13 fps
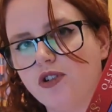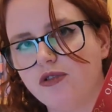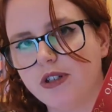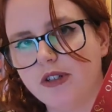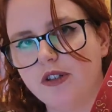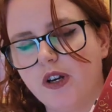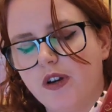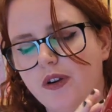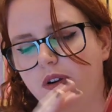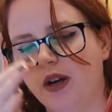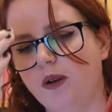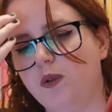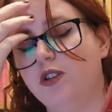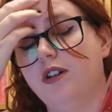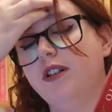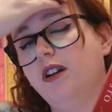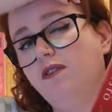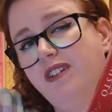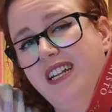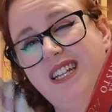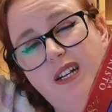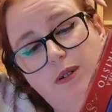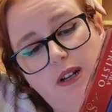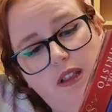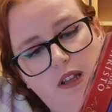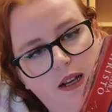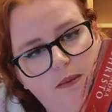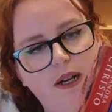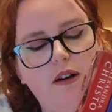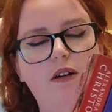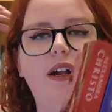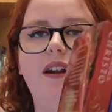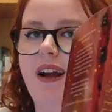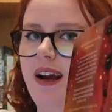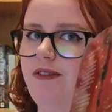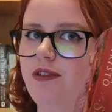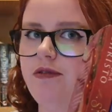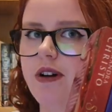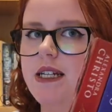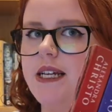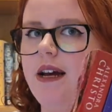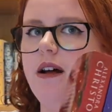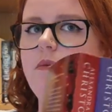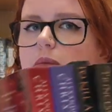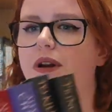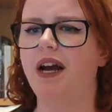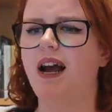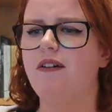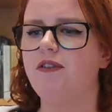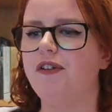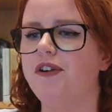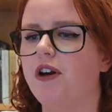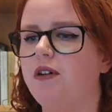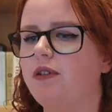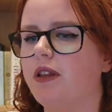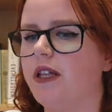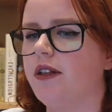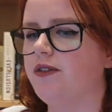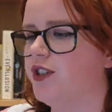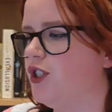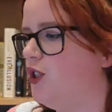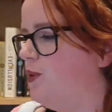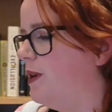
Christo, which I don't really know anything about and I haven't read yet, but I have only owned these for 2